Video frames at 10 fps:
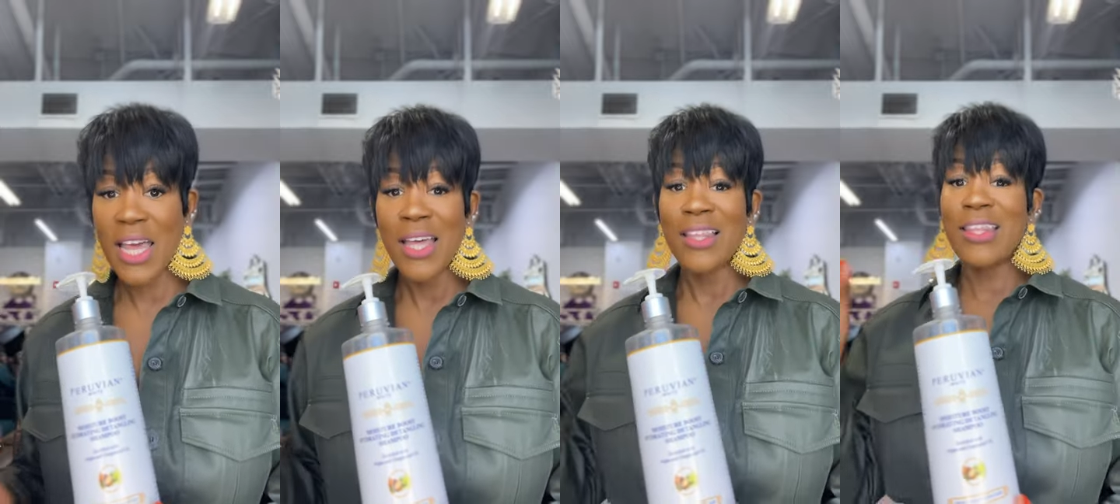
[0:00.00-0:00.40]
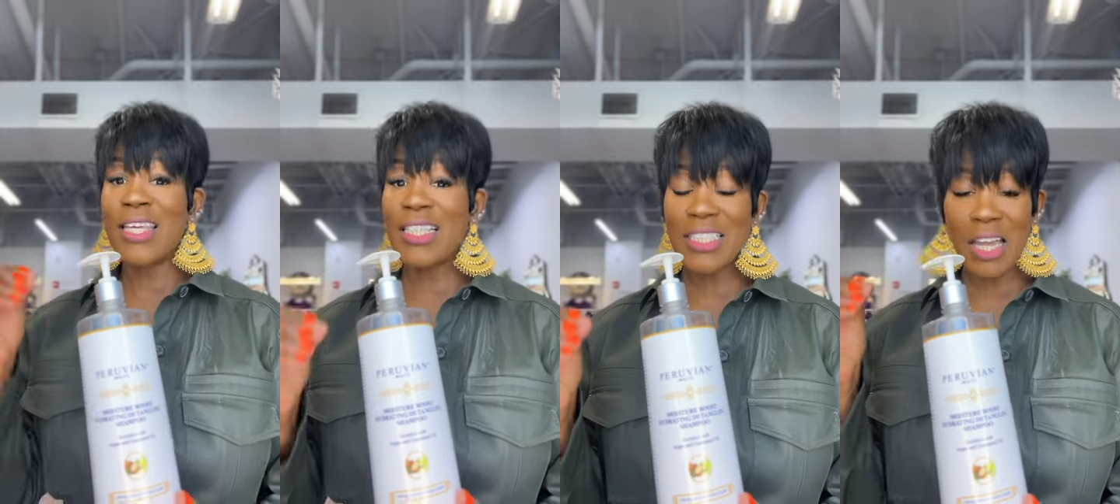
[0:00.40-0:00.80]

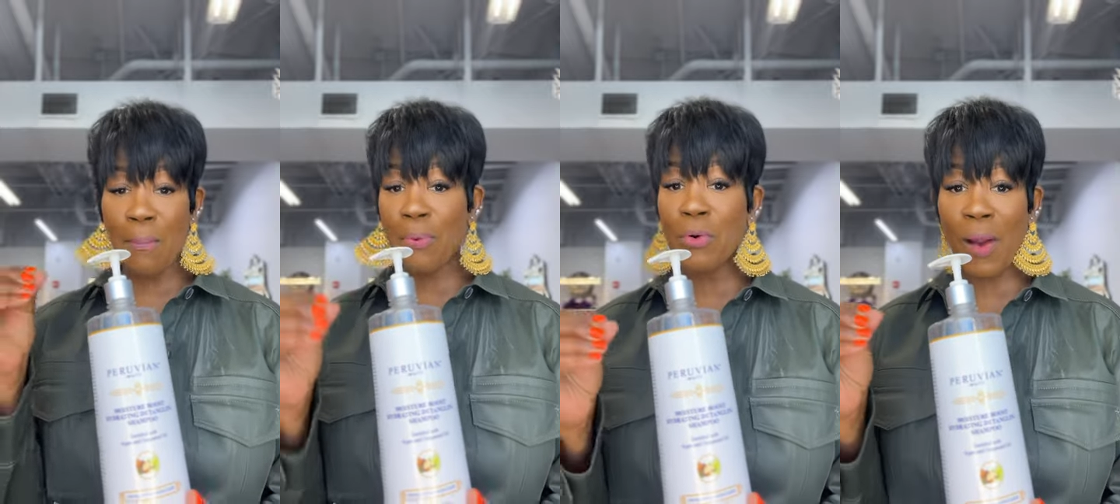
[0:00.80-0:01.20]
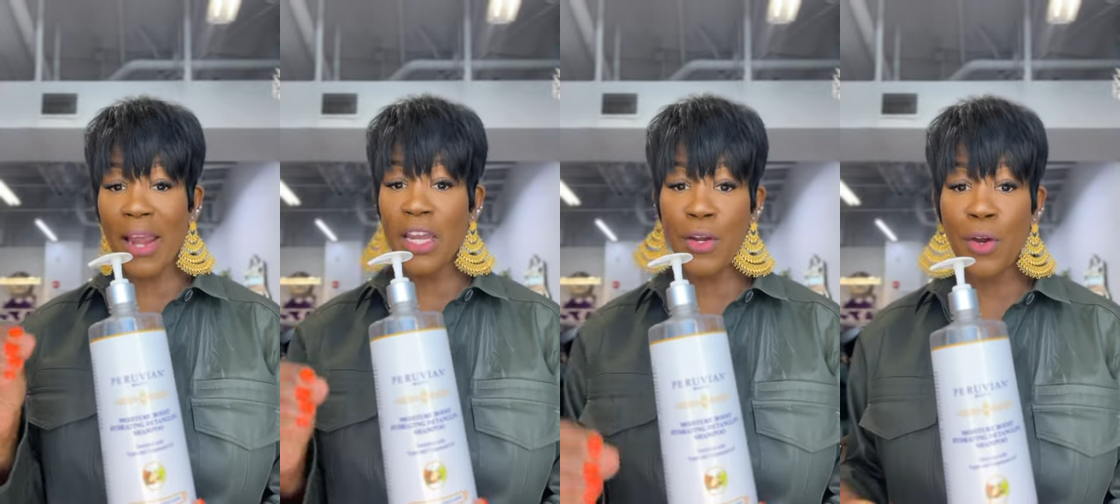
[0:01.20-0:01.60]
This shampoo right
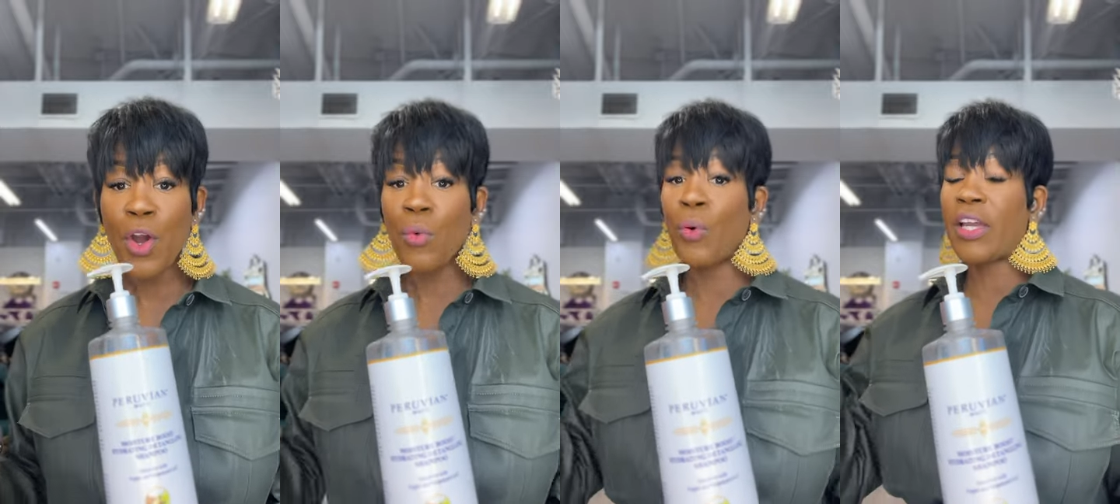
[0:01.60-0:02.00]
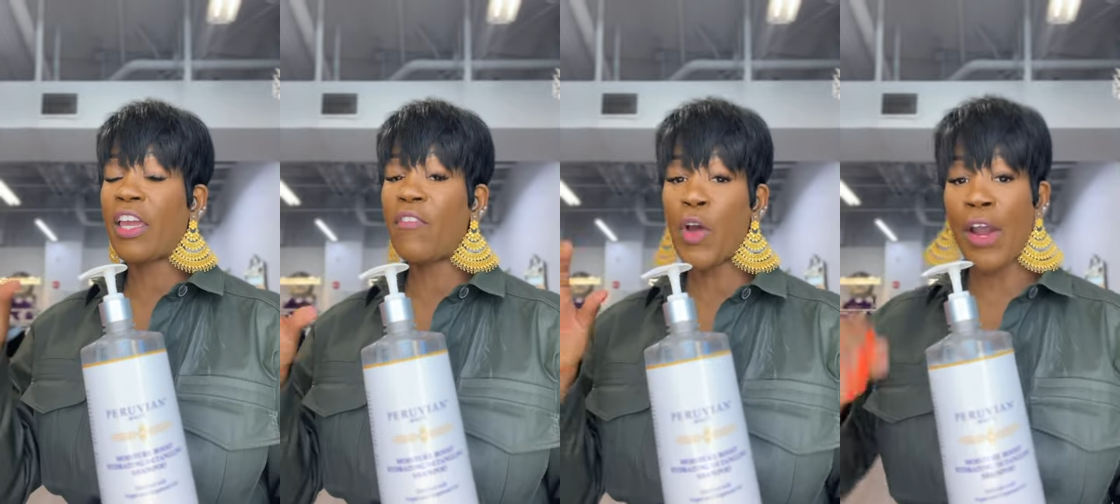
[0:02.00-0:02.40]
here will give
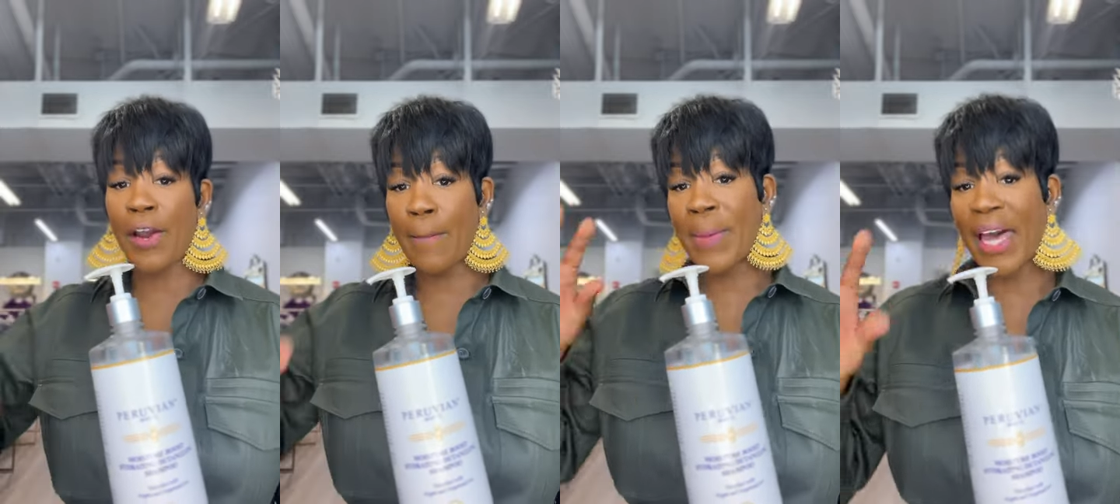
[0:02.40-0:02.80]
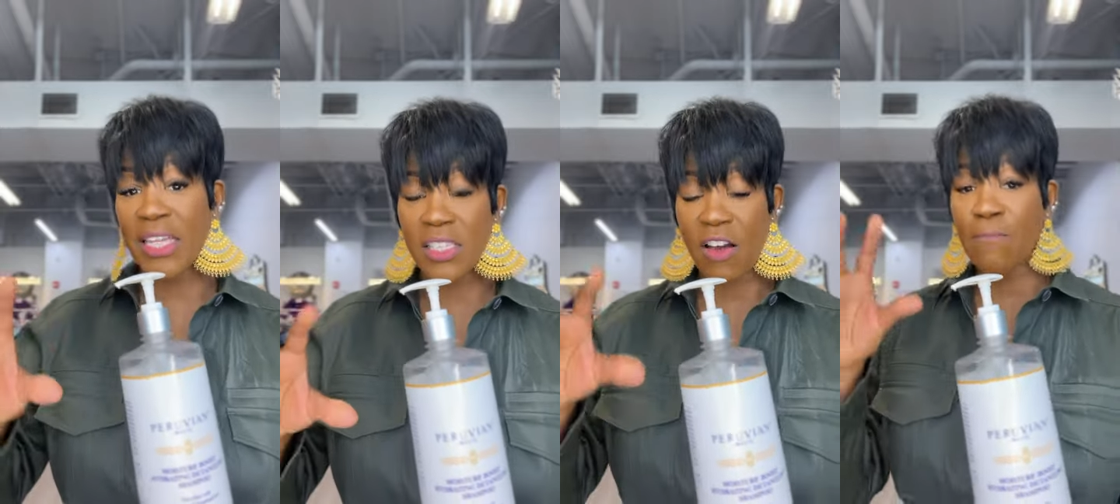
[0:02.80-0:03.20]
your hair a balance
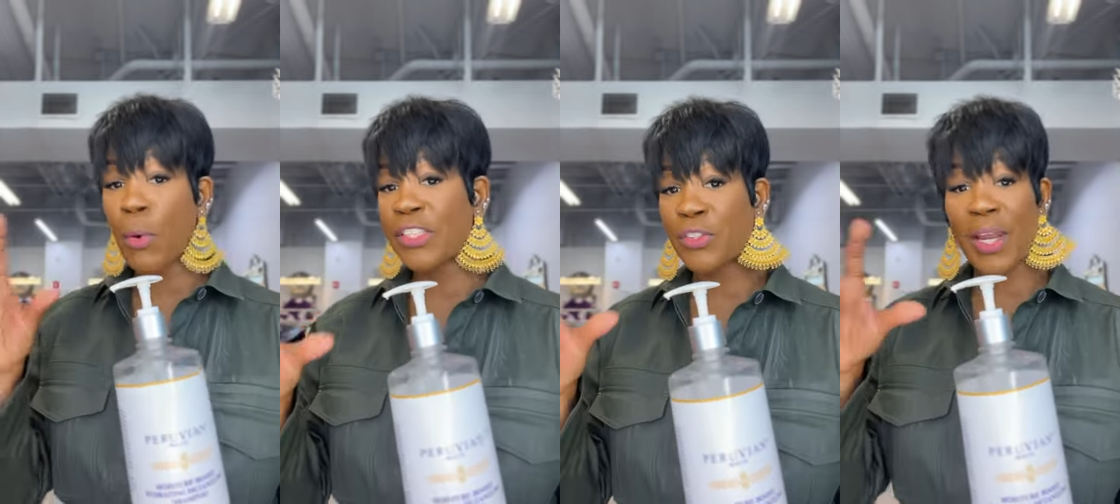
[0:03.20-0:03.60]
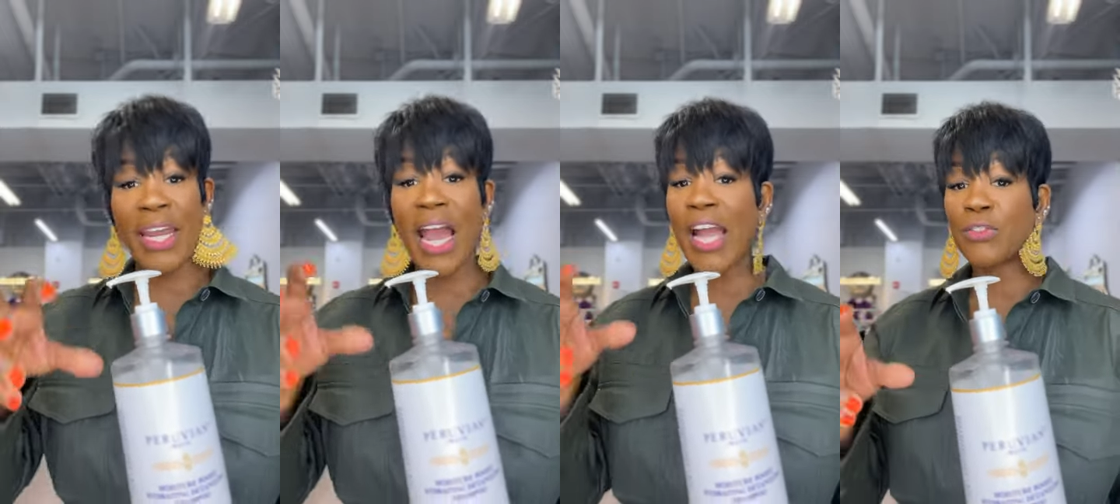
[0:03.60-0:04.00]
of moisture and
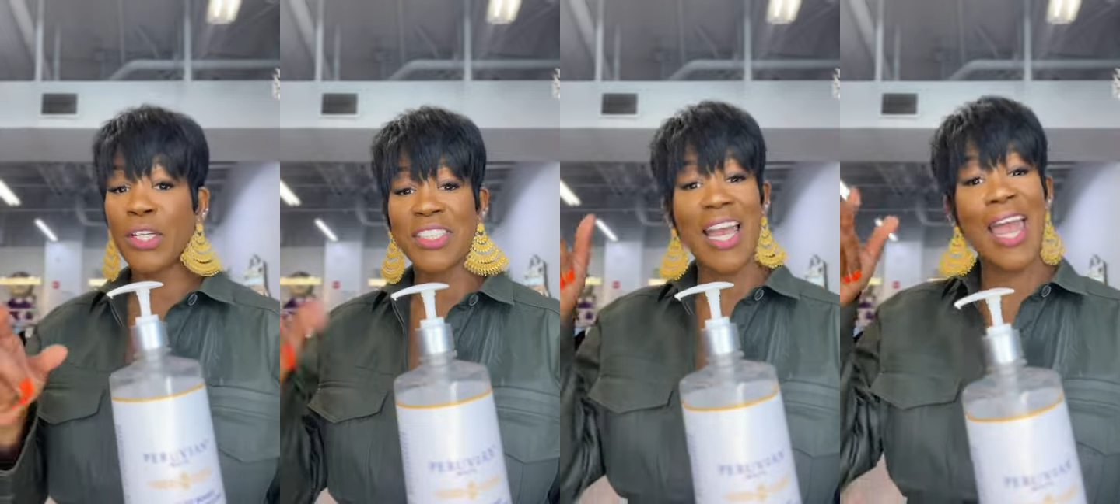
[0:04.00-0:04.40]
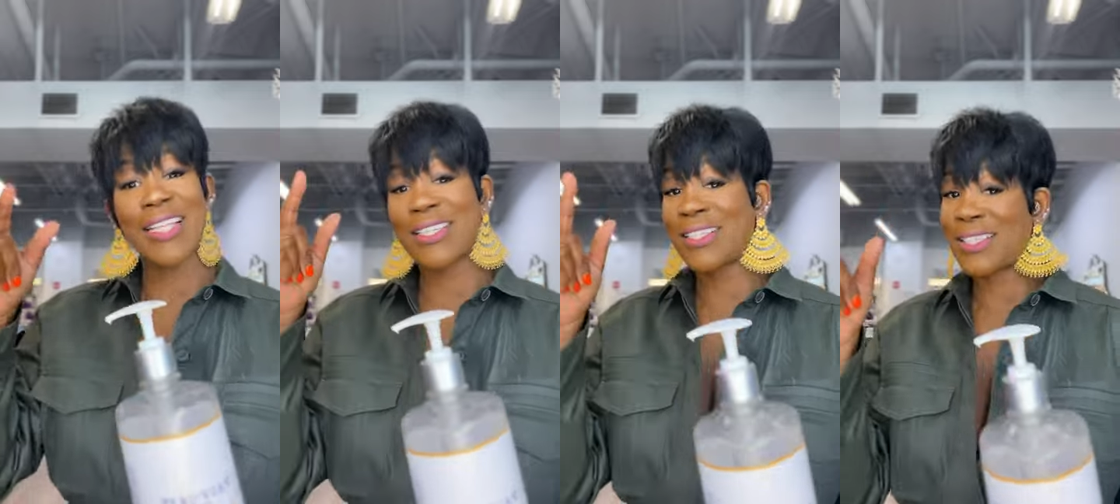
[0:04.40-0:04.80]
hydration at
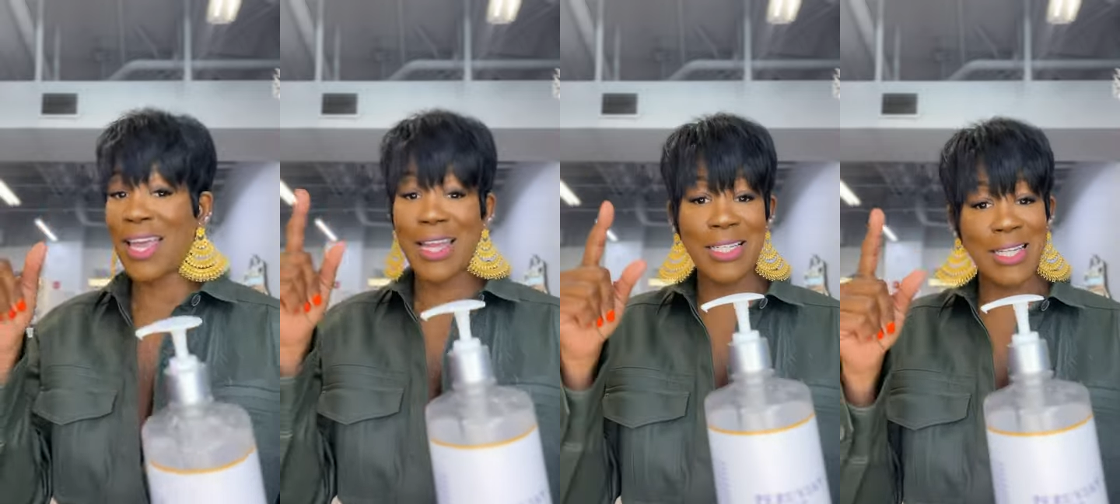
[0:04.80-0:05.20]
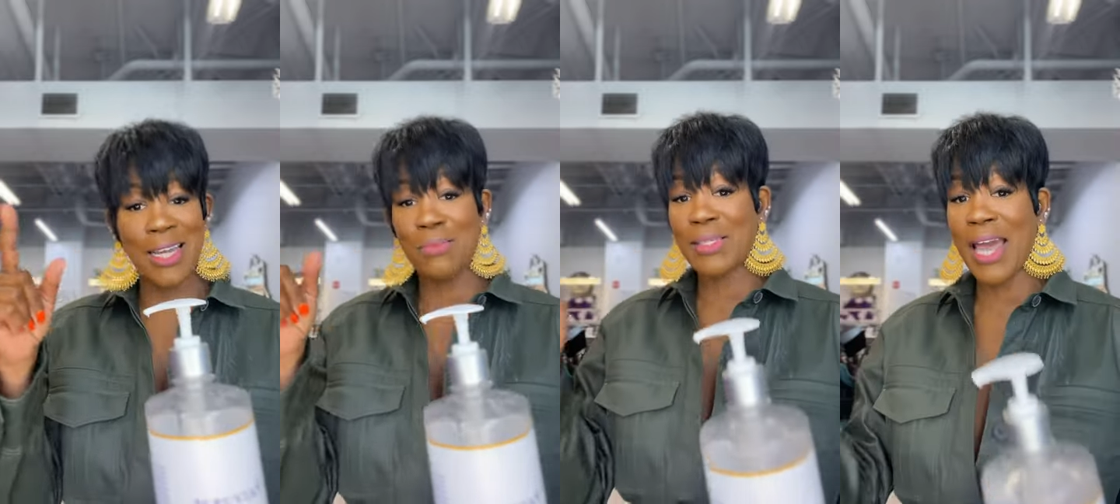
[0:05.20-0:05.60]
the same
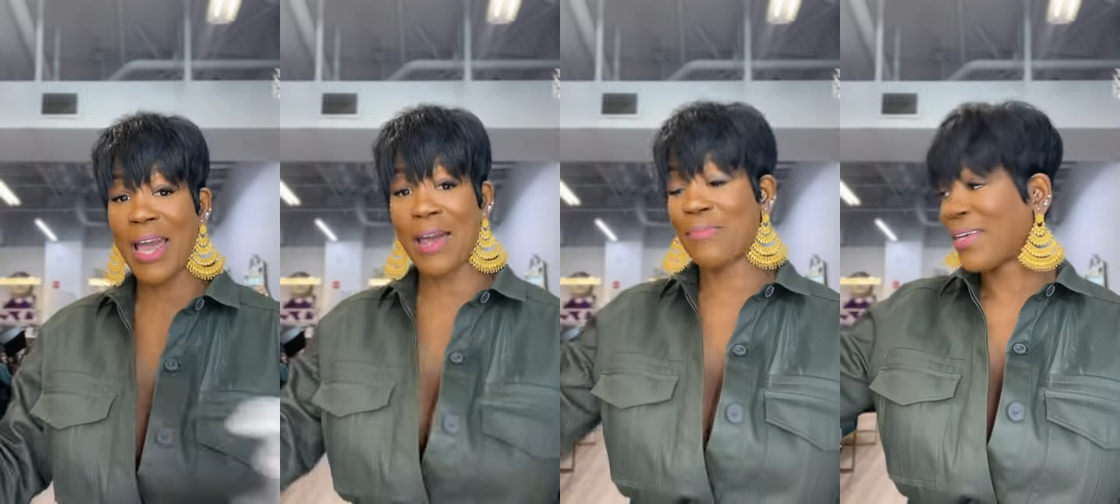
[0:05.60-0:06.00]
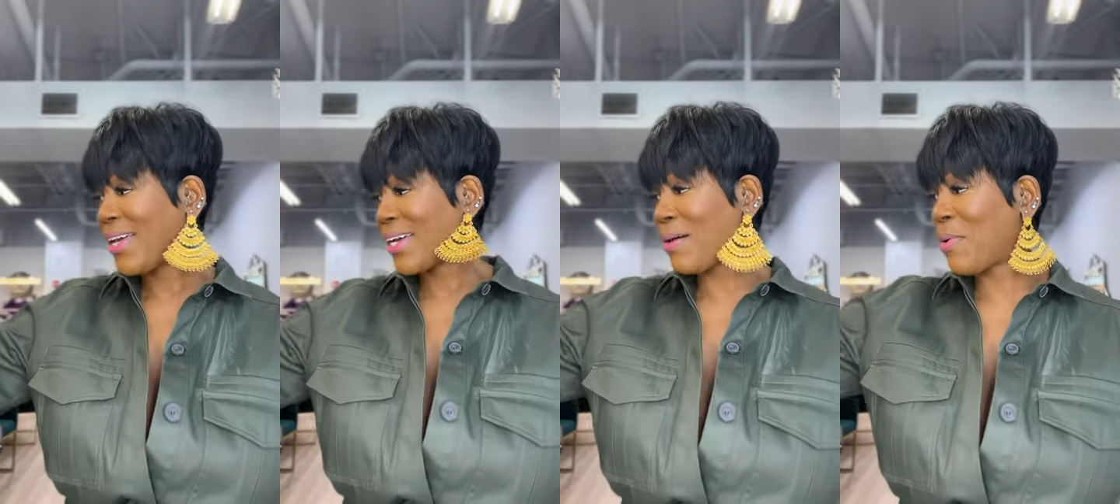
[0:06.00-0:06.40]
damn time.
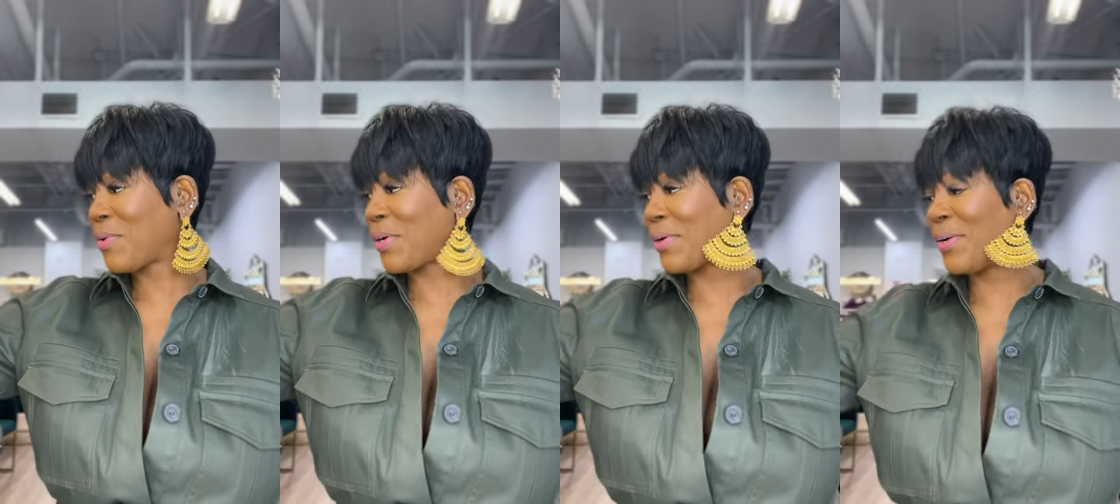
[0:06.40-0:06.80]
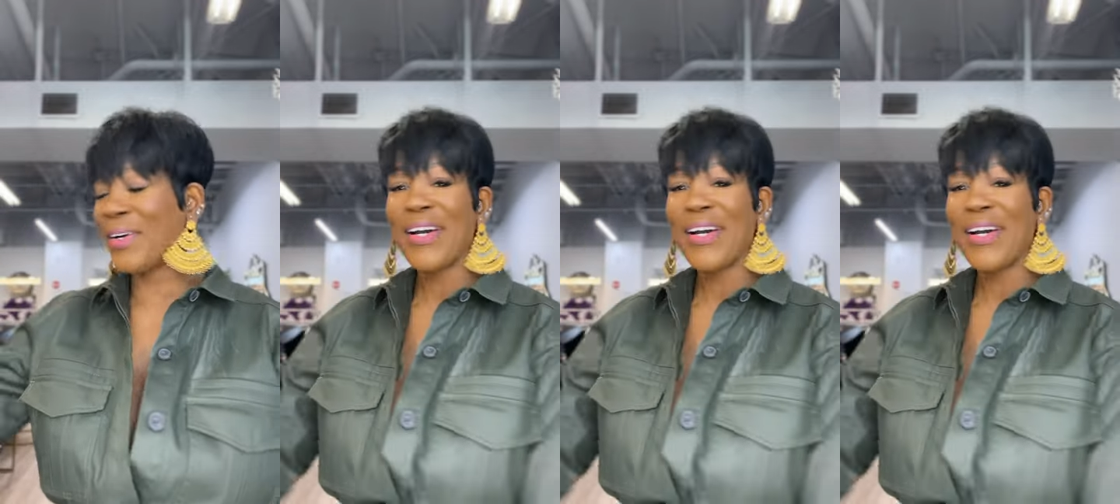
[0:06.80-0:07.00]
Come on, girl.